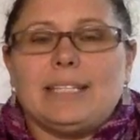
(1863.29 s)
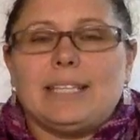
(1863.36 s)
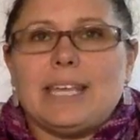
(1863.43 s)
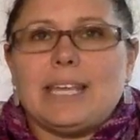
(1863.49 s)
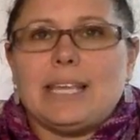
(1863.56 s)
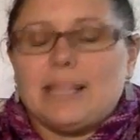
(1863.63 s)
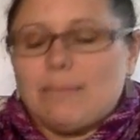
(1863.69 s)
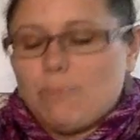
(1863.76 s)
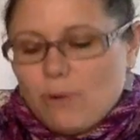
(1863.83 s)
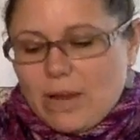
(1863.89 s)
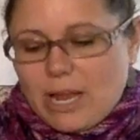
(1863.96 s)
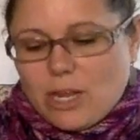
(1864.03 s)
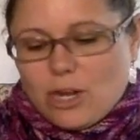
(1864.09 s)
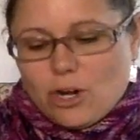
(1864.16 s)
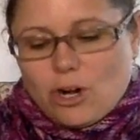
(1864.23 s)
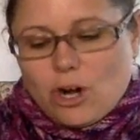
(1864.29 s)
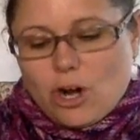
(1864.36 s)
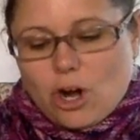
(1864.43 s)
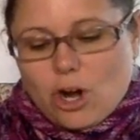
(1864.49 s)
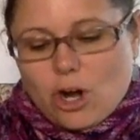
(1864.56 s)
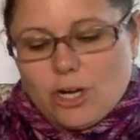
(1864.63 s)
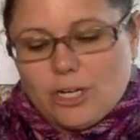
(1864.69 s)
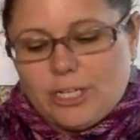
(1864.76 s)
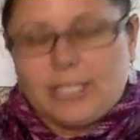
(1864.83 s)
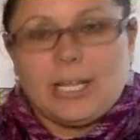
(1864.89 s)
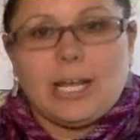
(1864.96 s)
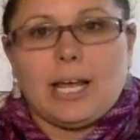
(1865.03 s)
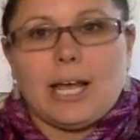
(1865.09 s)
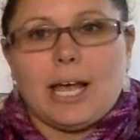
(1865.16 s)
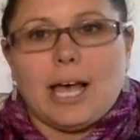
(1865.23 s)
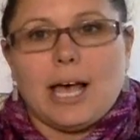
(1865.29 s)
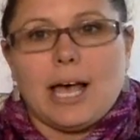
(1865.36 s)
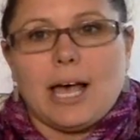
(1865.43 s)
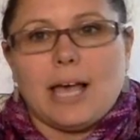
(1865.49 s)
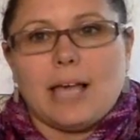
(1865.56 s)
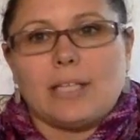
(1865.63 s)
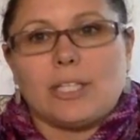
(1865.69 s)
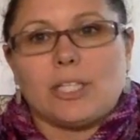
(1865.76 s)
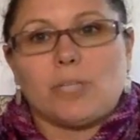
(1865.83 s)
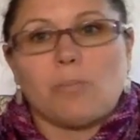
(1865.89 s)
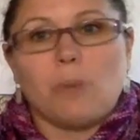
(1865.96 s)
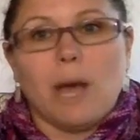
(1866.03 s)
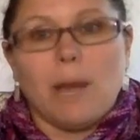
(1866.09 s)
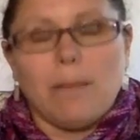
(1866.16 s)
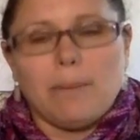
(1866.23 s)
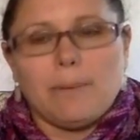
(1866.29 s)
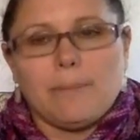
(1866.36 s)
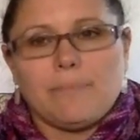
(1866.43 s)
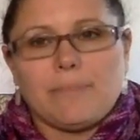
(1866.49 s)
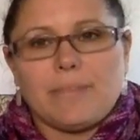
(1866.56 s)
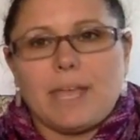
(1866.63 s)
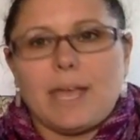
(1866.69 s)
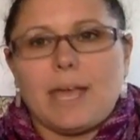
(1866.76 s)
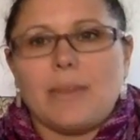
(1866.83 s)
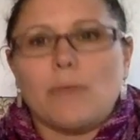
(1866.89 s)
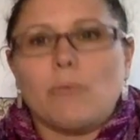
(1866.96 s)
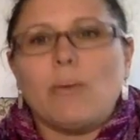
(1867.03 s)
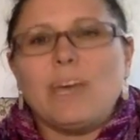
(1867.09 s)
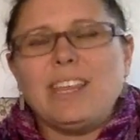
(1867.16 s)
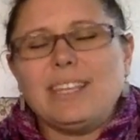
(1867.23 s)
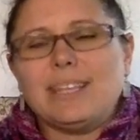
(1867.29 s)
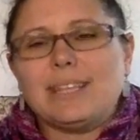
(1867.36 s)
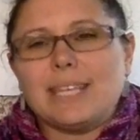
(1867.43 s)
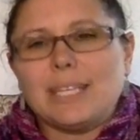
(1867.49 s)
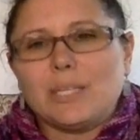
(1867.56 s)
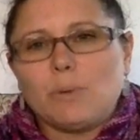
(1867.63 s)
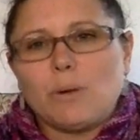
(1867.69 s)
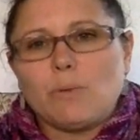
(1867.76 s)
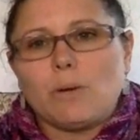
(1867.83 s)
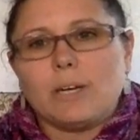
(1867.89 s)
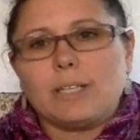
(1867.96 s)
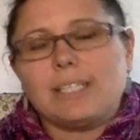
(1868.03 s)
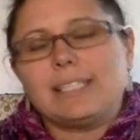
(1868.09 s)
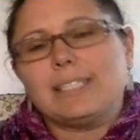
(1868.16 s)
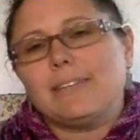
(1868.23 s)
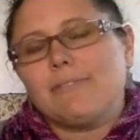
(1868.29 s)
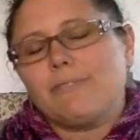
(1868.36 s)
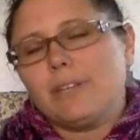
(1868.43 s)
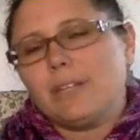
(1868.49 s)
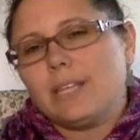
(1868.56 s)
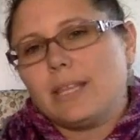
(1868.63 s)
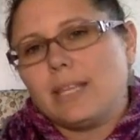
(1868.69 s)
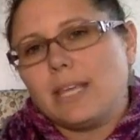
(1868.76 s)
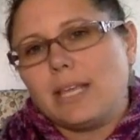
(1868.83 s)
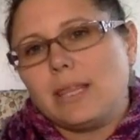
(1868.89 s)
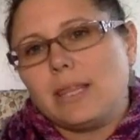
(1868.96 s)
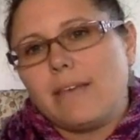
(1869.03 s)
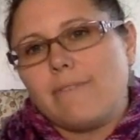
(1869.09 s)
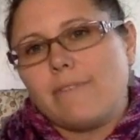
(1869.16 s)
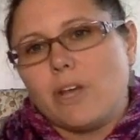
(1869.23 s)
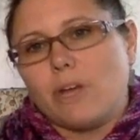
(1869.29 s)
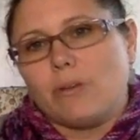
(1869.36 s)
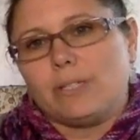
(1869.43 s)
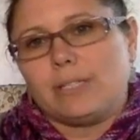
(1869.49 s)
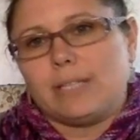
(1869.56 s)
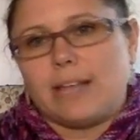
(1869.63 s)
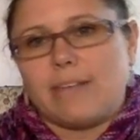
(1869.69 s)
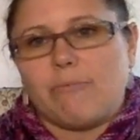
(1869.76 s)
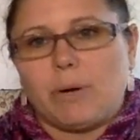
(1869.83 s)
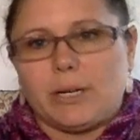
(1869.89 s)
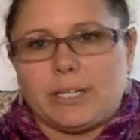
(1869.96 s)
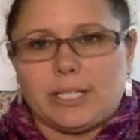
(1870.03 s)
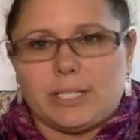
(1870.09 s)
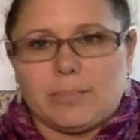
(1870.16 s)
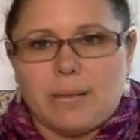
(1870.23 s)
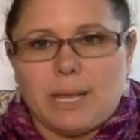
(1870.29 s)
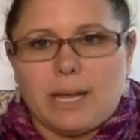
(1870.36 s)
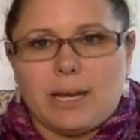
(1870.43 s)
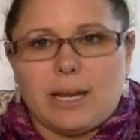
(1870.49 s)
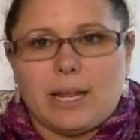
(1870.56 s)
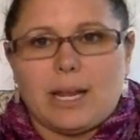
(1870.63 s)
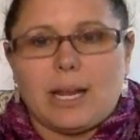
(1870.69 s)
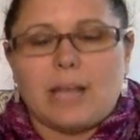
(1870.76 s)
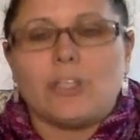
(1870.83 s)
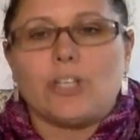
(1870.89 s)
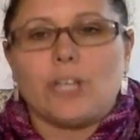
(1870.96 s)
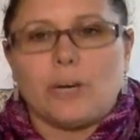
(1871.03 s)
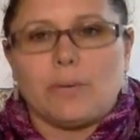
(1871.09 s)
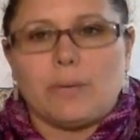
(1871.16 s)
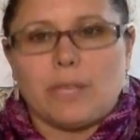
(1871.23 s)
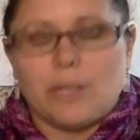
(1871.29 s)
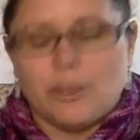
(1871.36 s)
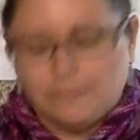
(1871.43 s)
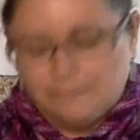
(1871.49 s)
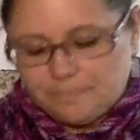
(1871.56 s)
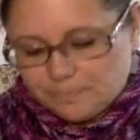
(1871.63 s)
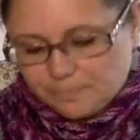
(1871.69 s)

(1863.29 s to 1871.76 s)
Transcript: the Liberate Your Art swap. And the way that this one works is different than the love notes that I've participated in and shared with you.